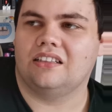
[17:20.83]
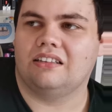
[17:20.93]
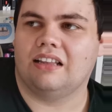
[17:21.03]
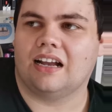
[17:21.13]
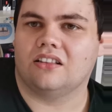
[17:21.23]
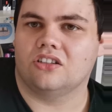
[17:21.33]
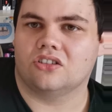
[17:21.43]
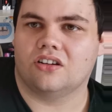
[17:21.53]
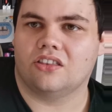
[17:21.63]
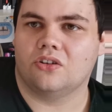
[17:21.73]
a little
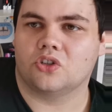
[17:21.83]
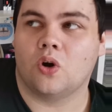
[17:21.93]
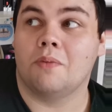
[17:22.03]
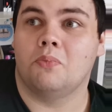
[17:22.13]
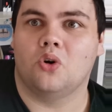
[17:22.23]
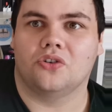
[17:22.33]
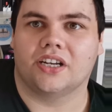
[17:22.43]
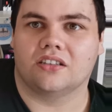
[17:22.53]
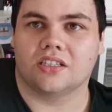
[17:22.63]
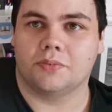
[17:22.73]
lackluster. I thought it was quite
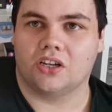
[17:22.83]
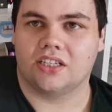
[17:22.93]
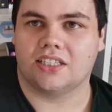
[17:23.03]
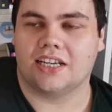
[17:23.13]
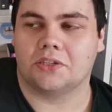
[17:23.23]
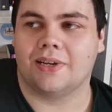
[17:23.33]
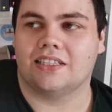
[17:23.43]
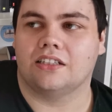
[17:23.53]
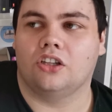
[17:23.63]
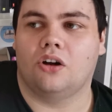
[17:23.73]
boring, to be honest. I
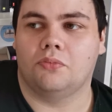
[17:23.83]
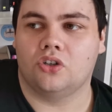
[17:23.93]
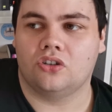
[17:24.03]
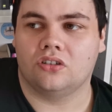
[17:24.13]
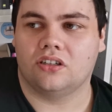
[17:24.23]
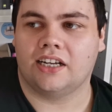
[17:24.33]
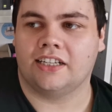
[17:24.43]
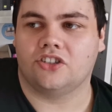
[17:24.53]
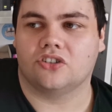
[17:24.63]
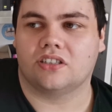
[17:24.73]
expected a lot more,
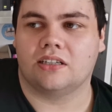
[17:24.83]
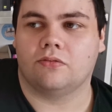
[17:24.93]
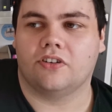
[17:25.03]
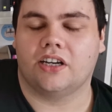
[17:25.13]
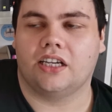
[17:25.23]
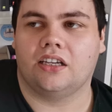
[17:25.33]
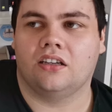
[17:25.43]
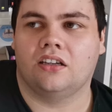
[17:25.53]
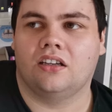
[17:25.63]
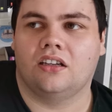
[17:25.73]
and it just seemed
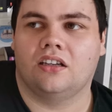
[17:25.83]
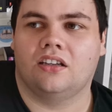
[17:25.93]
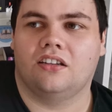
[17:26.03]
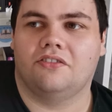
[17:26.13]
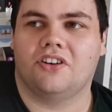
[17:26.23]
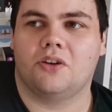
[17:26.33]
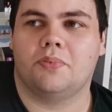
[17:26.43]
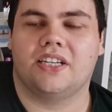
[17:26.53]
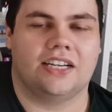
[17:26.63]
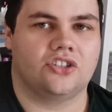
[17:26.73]
very,
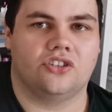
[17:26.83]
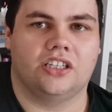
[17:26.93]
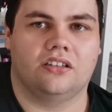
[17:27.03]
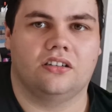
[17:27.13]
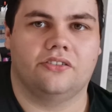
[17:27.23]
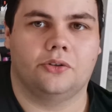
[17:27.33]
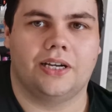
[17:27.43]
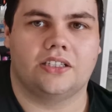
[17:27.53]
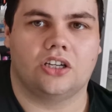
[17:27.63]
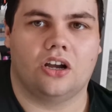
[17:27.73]
very pedestrian
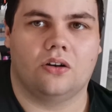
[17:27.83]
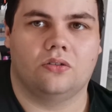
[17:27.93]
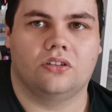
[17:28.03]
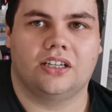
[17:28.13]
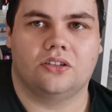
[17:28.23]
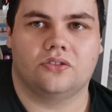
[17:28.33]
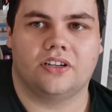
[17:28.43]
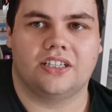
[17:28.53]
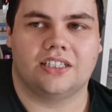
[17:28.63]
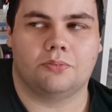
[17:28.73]
of a way to go, and I
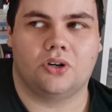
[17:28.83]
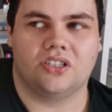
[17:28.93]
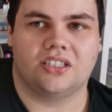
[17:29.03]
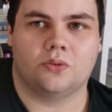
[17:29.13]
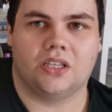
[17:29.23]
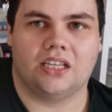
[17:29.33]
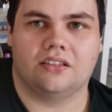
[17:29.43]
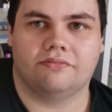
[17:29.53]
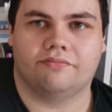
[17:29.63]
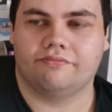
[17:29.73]
was very disappointed
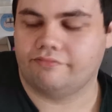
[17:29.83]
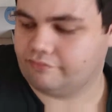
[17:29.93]
with it.